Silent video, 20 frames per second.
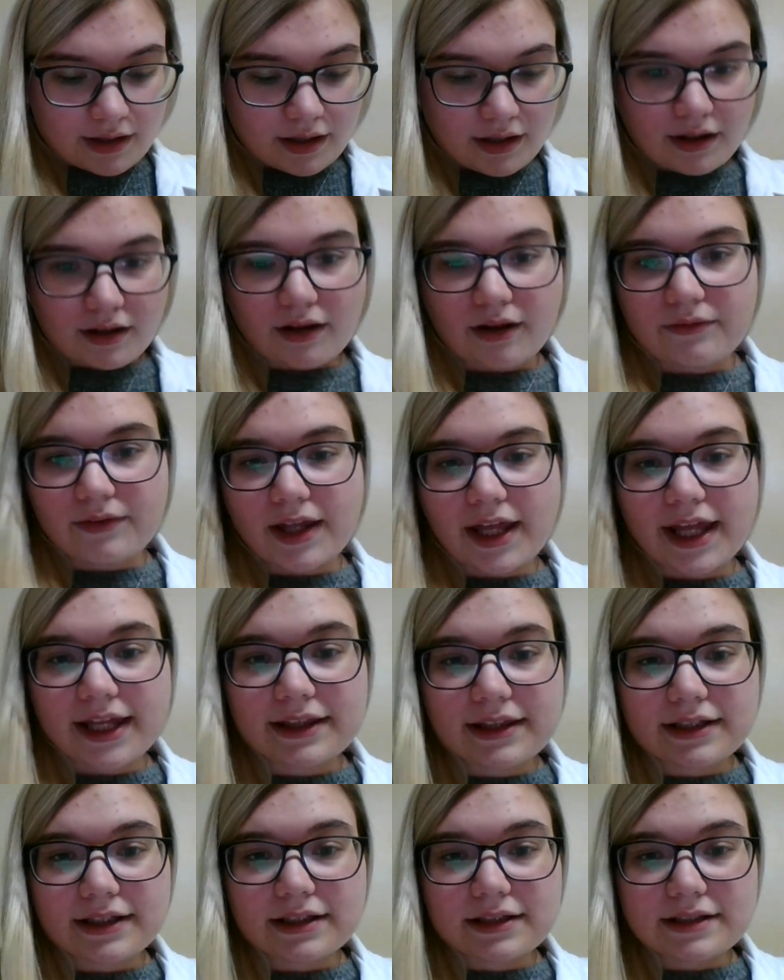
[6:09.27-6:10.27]
of
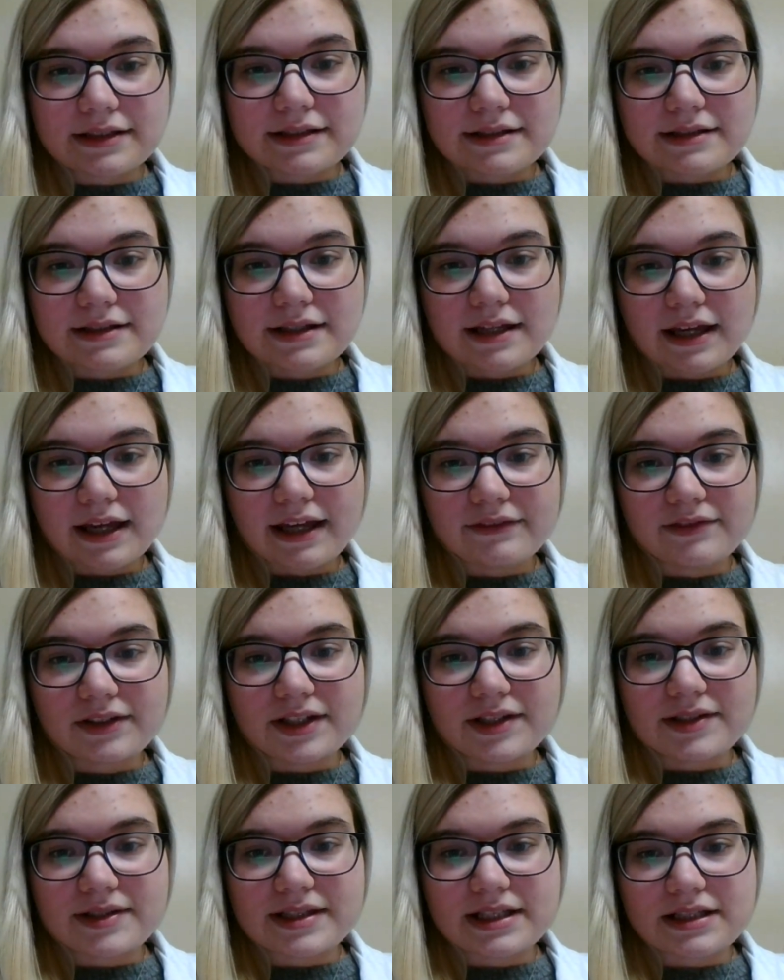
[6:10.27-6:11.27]
ethics,
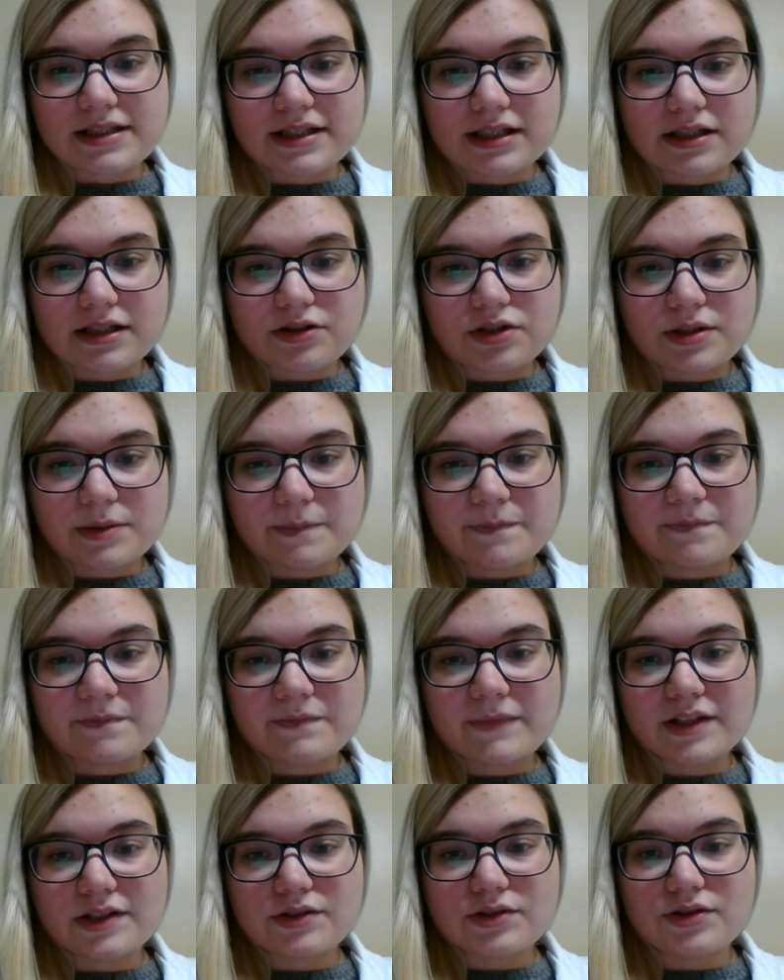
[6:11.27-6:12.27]
advocacy, and teaching
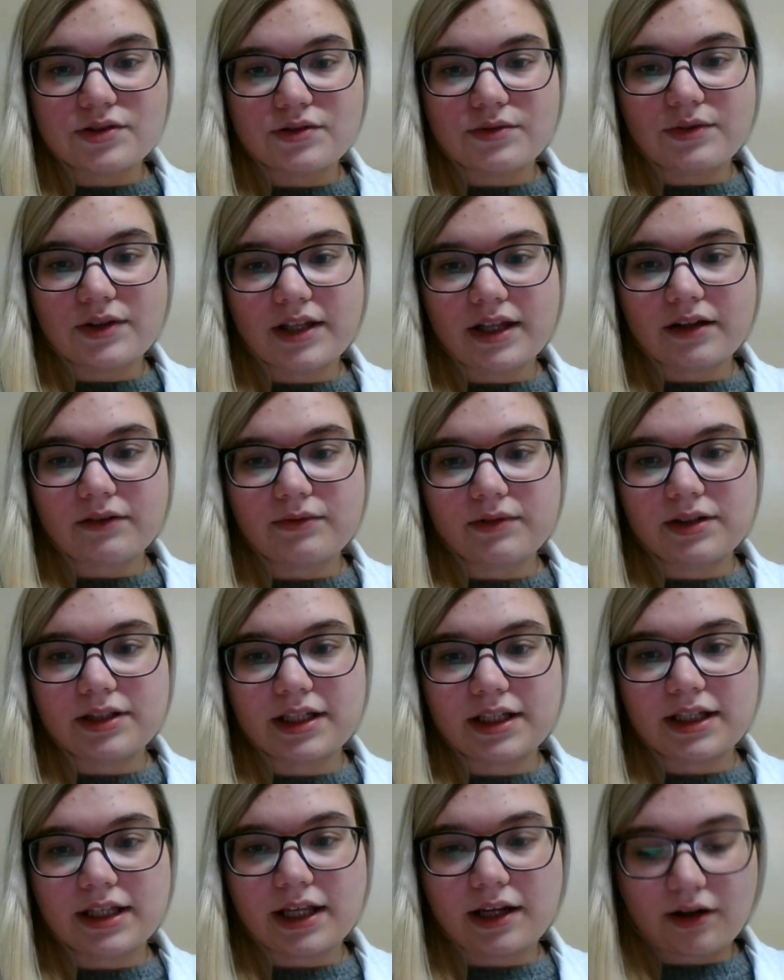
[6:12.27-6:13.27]
to the
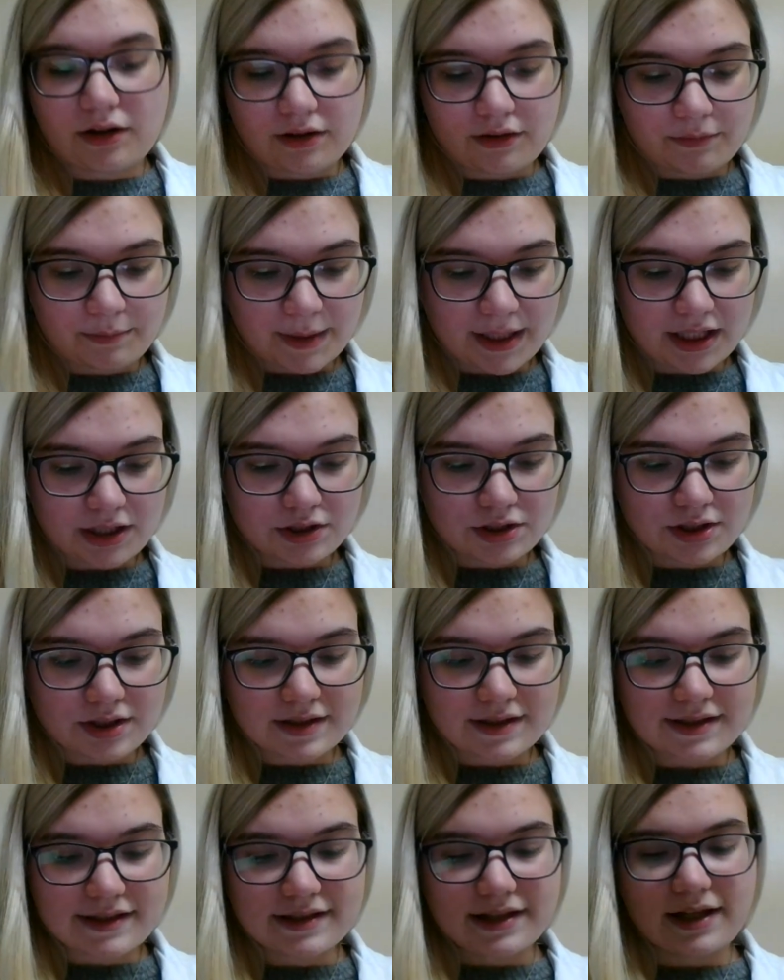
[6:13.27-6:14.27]
everyday care of
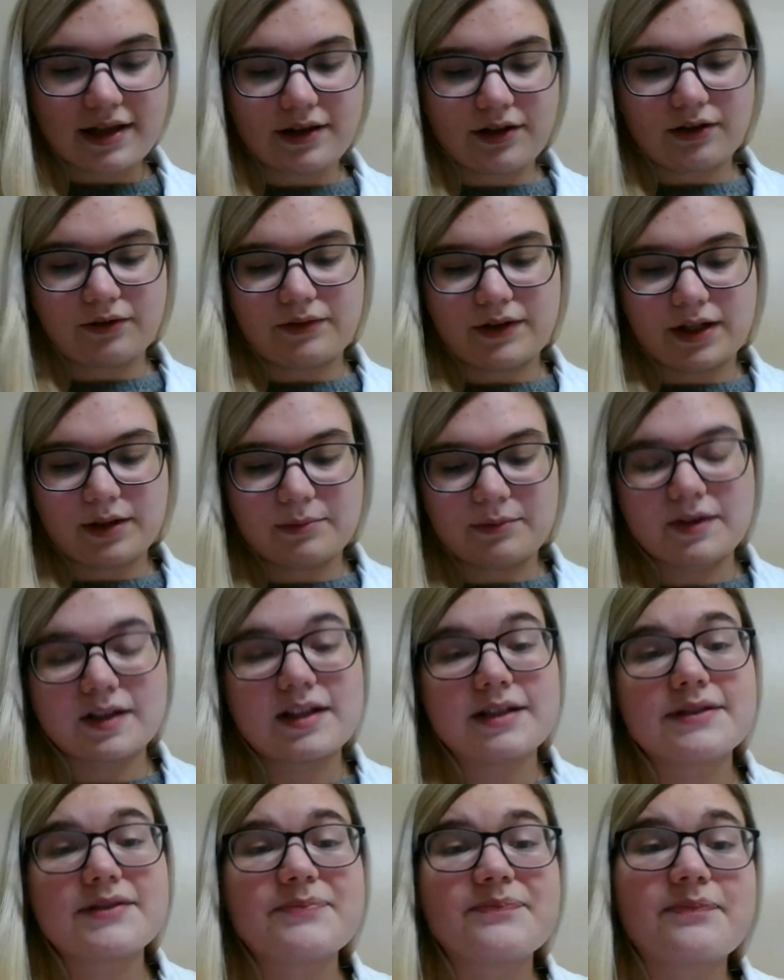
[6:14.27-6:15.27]
patients and their
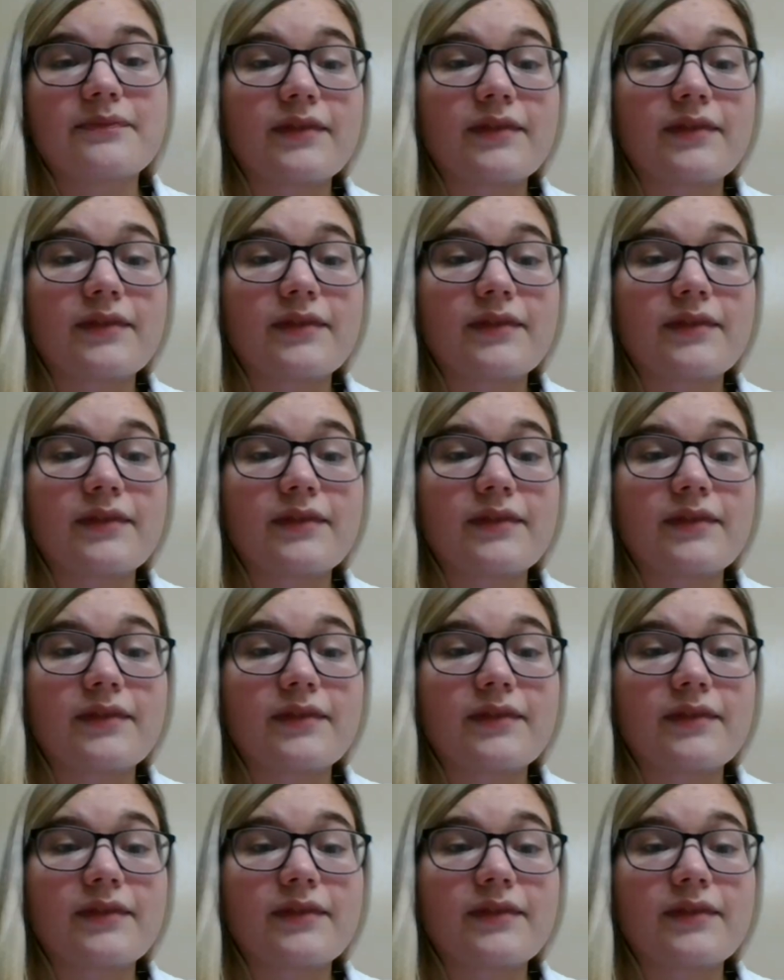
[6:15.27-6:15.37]
families.